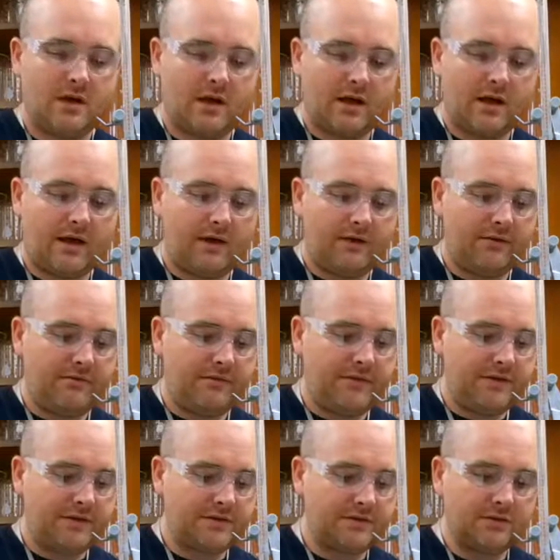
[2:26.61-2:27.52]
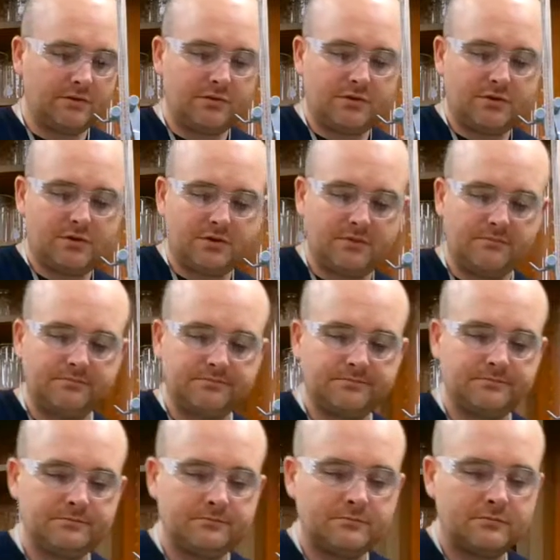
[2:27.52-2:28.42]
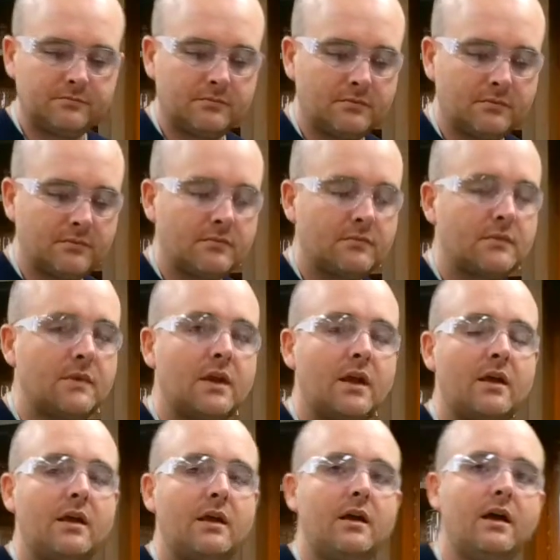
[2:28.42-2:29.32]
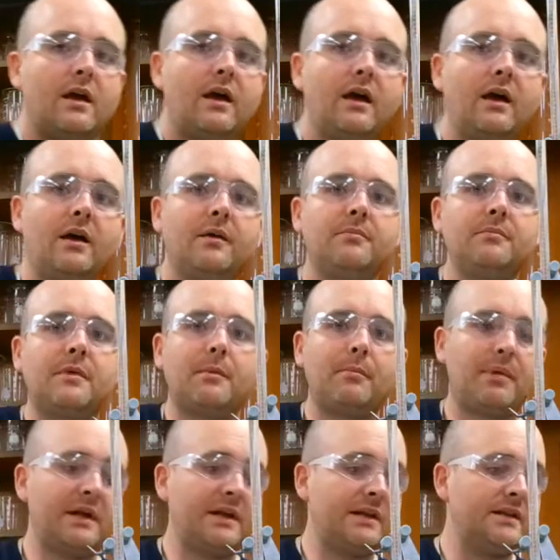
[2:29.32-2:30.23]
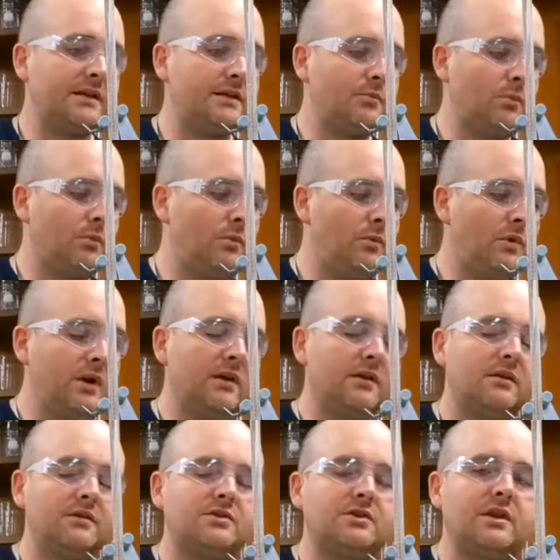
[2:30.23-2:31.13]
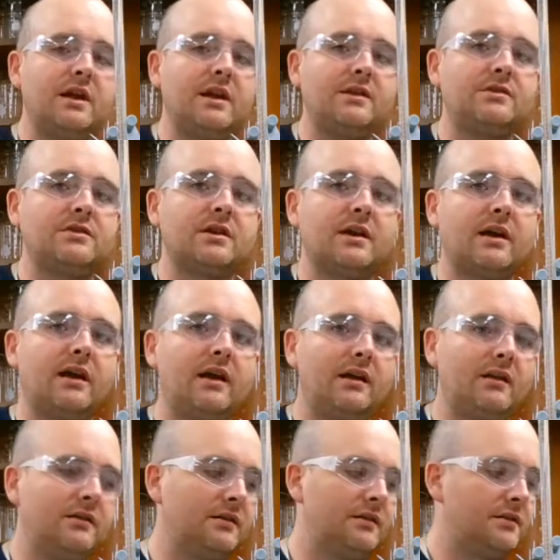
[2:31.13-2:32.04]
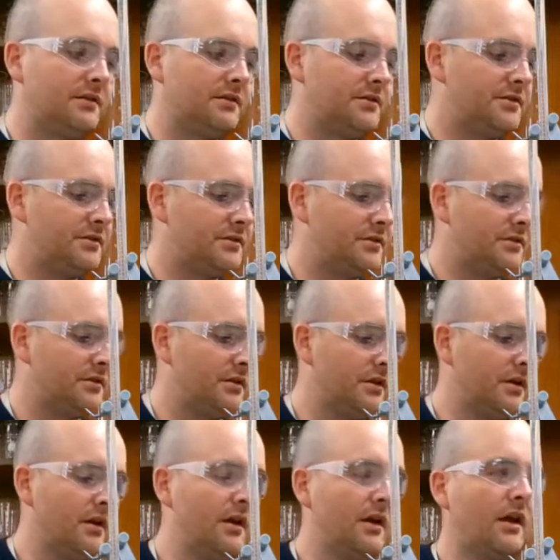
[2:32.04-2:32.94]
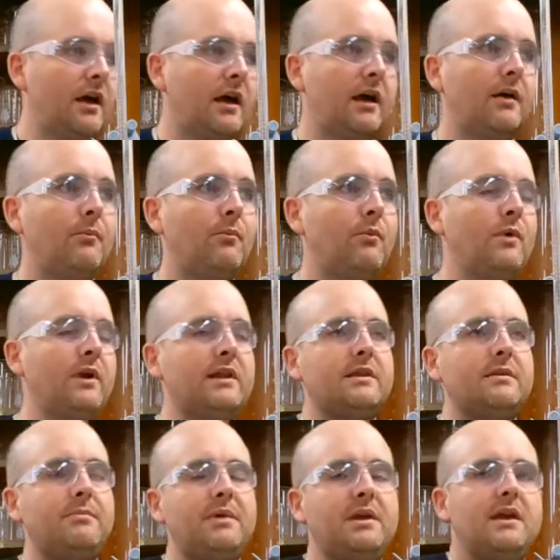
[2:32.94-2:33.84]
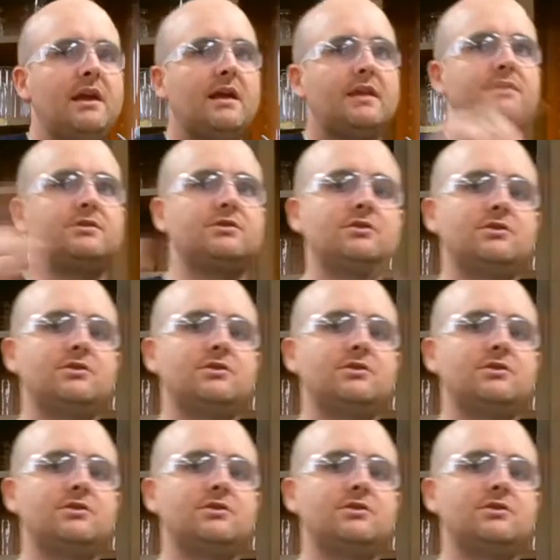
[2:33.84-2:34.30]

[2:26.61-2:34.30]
of the solution, but it will change colors when the pH